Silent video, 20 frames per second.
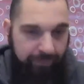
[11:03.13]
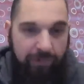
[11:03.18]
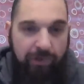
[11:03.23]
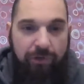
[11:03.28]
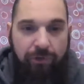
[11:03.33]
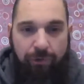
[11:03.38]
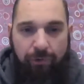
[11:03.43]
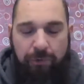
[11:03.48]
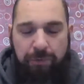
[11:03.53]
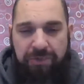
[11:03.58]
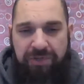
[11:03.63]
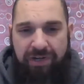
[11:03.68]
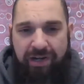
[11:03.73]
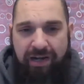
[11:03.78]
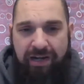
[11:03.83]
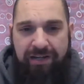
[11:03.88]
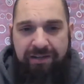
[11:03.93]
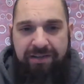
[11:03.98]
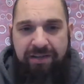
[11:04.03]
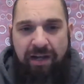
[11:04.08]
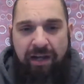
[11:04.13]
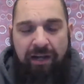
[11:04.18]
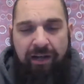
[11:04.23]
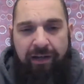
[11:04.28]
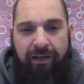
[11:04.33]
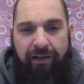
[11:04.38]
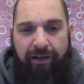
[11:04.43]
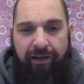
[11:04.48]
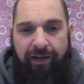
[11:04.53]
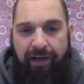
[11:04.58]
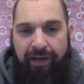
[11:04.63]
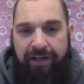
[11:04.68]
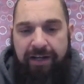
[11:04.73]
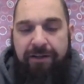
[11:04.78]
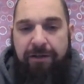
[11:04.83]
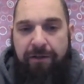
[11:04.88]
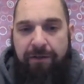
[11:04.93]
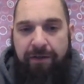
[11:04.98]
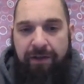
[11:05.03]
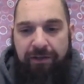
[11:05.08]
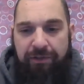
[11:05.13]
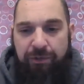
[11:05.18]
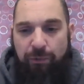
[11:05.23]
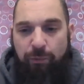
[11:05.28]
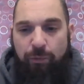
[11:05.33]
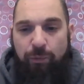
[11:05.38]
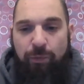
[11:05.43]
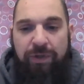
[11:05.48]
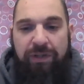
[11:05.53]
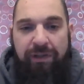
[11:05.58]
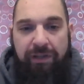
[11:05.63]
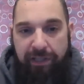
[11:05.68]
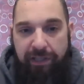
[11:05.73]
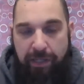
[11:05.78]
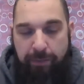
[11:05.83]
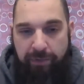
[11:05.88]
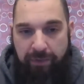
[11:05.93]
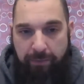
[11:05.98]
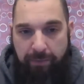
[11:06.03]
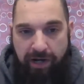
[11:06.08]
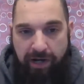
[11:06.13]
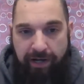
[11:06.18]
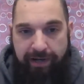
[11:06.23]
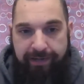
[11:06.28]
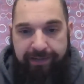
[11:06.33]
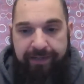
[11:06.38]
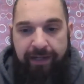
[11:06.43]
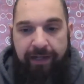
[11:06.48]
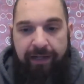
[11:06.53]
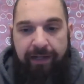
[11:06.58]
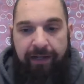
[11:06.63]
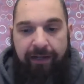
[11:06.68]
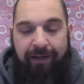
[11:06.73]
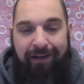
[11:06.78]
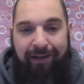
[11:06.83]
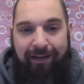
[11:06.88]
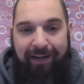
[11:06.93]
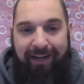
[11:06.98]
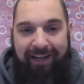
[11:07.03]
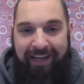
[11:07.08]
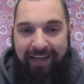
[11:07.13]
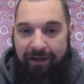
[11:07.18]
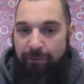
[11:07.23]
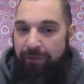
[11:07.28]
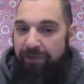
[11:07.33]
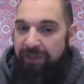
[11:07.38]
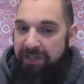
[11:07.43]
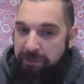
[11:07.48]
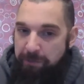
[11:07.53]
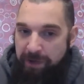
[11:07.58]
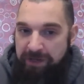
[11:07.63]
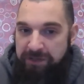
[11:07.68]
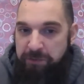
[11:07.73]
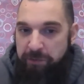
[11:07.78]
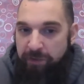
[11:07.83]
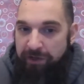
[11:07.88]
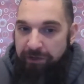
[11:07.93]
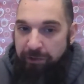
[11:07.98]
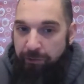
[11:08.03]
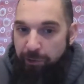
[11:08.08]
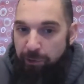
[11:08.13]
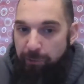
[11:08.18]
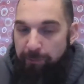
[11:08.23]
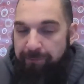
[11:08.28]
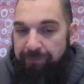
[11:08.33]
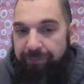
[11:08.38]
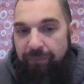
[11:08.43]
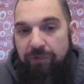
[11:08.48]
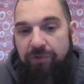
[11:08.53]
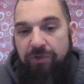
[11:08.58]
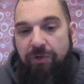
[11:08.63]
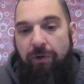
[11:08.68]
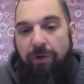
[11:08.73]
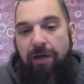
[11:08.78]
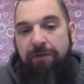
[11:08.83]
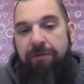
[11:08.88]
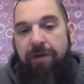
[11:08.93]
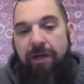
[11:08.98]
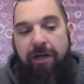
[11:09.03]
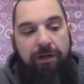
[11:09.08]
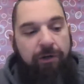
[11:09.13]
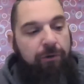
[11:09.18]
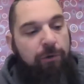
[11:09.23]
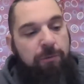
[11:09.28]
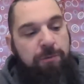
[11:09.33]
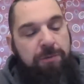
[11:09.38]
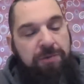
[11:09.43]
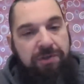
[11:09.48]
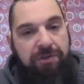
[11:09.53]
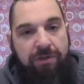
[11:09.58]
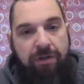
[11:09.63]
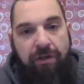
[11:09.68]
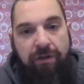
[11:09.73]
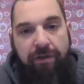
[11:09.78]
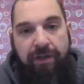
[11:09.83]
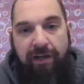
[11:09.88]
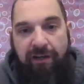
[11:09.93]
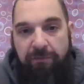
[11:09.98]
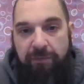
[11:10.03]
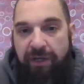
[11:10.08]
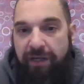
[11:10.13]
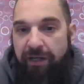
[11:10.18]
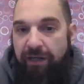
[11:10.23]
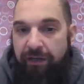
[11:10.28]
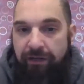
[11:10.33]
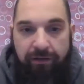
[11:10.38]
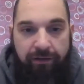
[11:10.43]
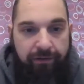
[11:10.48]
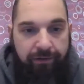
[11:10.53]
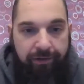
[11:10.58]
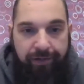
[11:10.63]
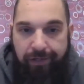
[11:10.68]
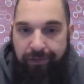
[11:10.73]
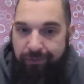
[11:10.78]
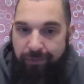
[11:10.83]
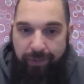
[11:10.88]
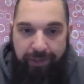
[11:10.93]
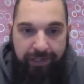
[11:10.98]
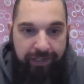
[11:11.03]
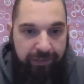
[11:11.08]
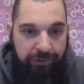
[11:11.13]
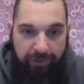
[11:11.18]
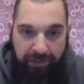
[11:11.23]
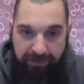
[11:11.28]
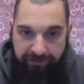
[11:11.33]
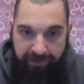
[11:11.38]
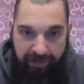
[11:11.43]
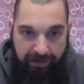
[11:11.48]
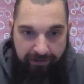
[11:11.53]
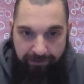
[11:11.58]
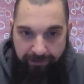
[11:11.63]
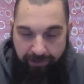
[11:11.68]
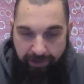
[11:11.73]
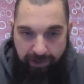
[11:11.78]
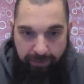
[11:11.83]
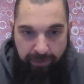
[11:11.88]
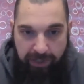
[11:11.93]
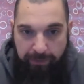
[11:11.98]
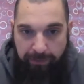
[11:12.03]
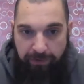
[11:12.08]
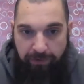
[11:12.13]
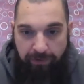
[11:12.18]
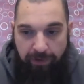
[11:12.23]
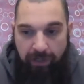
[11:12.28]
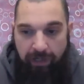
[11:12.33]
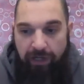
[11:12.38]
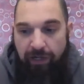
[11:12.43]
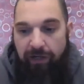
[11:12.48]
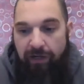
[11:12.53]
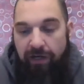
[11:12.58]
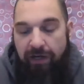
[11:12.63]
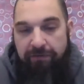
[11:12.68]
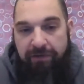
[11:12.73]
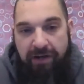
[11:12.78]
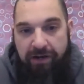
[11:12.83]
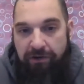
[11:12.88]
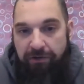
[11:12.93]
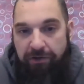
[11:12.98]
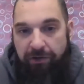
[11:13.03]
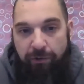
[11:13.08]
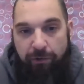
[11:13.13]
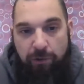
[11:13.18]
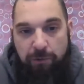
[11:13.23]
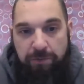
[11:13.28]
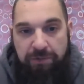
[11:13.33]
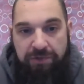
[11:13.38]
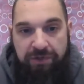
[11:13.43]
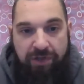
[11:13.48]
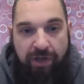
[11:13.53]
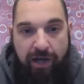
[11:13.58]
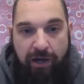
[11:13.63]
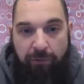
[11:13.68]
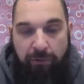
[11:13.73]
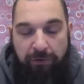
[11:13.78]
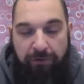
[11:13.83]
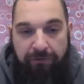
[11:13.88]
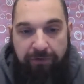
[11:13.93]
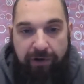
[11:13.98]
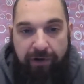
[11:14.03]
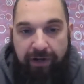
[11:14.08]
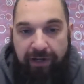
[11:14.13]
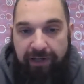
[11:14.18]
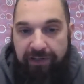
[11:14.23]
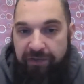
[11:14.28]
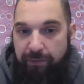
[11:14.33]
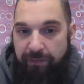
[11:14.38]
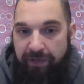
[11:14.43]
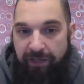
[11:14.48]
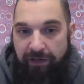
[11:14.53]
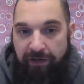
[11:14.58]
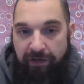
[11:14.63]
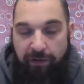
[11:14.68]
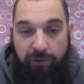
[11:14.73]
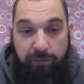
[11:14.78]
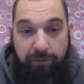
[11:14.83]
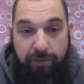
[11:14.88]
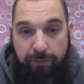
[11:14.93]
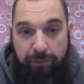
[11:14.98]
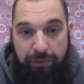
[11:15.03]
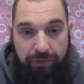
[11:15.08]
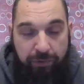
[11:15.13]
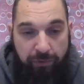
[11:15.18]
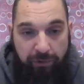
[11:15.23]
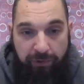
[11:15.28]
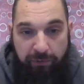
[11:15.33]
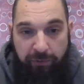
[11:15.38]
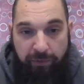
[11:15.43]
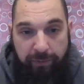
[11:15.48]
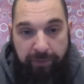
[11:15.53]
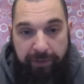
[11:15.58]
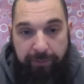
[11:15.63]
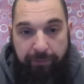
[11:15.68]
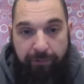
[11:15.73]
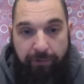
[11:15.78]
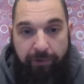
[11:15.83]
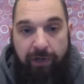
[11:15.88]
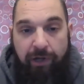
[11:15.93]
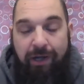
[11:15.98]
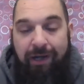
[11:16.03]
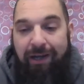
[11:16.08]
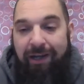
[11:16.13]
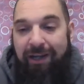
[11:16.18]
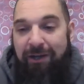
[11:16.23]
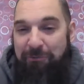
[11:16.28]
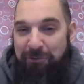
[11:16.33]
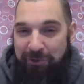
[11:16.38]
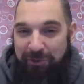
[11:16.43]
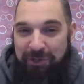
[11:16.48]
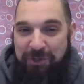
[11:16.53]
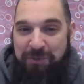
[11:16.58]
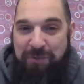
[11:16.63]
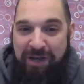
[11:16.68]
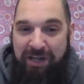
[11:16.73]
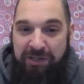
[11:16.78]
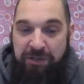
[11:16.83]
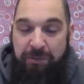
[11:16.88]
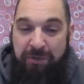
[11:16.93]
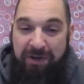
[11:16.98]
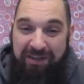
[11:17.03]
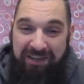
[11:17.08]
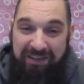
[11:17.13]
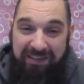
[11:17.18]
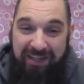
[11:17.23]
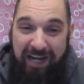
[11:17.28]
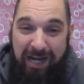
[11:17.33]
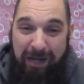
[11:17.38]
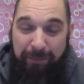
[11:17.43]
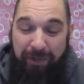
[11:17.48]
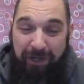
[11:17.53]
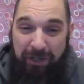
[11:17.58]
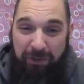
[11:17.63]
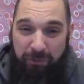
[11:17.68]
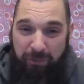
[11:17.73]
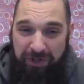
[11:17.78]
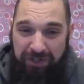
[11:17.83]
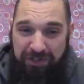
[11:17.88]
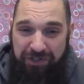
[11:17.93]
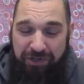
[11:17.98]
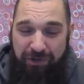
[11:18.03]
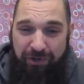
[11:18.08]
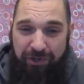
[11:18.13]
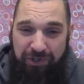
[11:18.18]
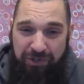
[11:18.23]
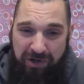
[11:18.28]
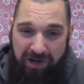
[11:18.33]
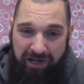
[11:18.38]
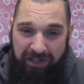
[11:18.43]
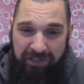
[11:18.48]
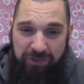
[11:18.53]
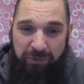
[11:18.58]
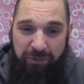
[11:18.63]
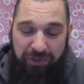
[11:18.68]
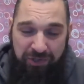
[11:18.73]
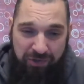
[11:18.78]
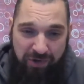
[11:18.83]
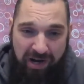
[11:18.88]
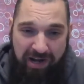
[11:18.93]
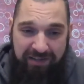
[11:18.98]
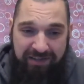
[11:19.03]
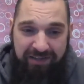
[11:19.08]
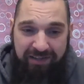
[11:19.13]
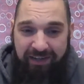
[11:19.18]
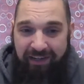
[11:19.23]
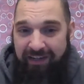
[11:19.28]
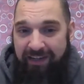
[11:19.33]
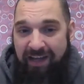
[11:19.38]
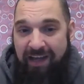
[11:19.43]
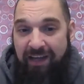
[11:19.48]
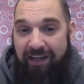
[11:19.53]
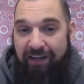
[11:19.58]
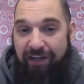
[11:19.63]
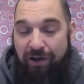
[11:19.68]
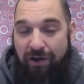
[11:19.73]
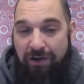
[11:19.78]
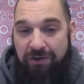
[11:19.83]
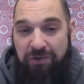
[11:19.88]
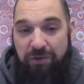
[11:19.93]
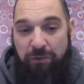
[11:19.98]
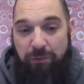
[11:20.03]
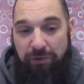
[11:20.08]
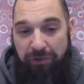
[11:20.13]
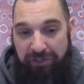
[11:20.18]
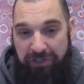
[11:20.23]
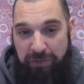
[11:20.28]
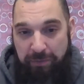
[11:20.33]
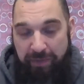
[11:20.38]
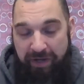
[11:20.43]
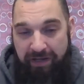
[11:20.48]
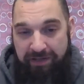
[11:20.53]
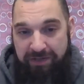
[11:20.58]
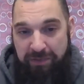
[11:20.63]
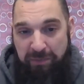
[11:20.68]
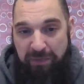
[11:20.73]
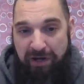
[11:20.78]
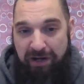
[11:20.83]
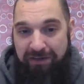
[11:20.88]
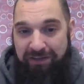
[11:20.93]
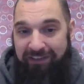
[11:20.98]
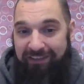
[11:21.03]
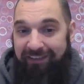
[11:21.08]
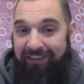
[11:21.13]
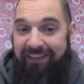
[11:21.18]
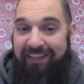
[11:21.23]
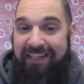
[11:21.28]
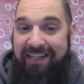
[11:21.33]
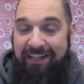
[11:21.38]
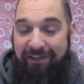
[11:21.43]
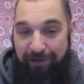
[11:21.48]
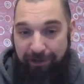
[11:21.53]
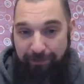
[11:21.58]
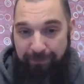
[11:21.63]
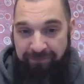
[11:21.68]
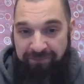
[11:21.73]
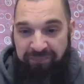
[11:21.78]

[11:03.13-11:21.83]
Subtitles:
Group size, another thing to really keep in mind. Again, it really depends upon the group. So I've had groups that have been, 20, 25, 30 people. I've had other groups that were very intimate and there was maybe 2 or 3 people. It really depends upon the topic in which you're trying to address. And again, it also really depends upon the leader.